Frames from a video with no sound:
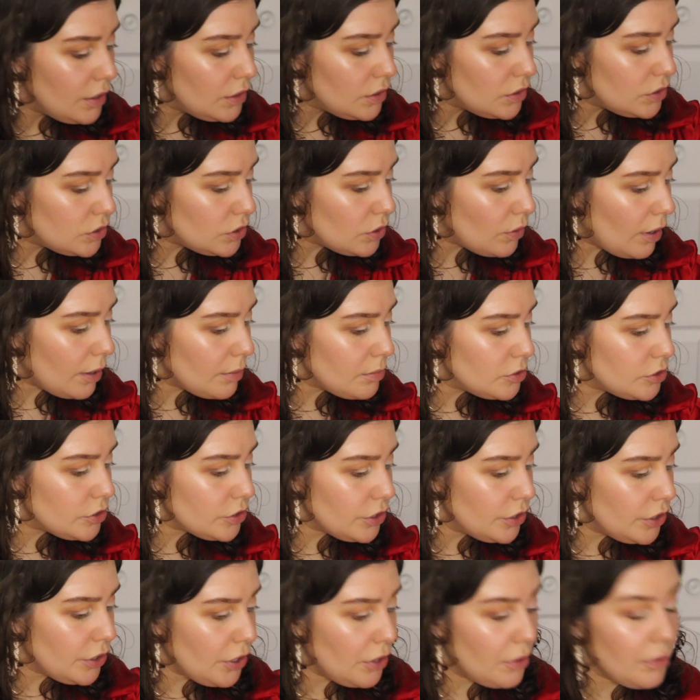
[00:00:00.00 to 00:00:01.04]
so I'm just
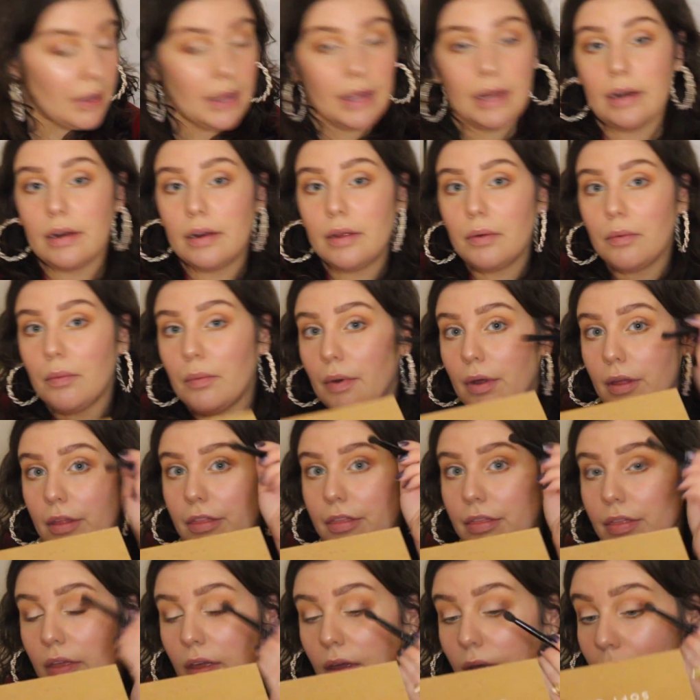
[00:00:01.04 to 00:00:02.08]
going to go in
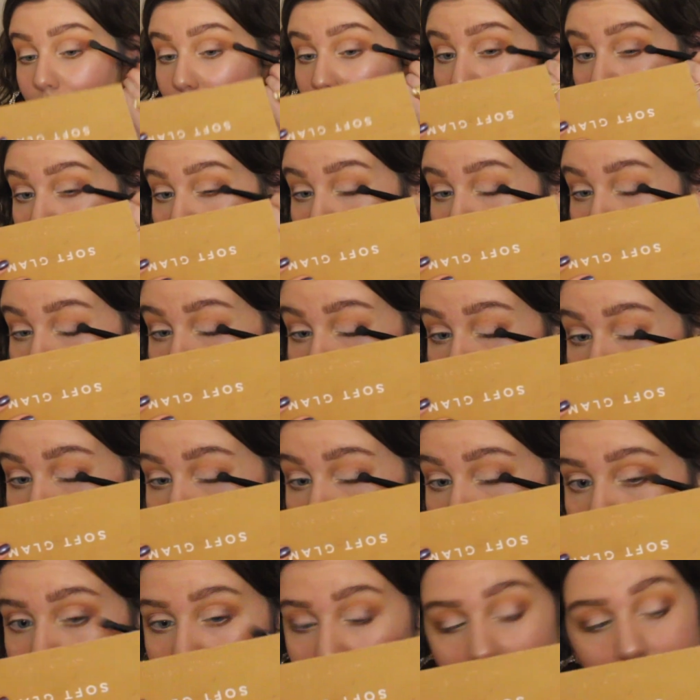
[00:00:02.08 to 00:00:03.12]
with my
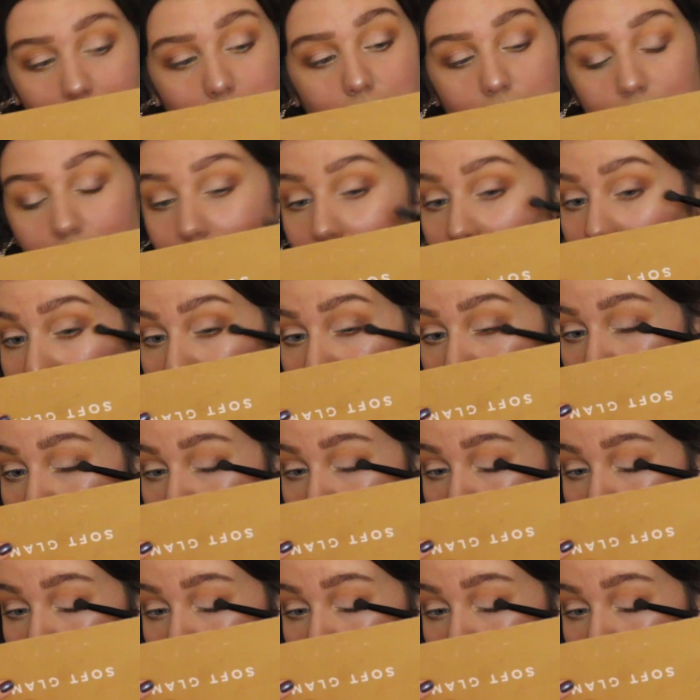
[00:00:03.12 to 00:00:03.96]
brush that I had used with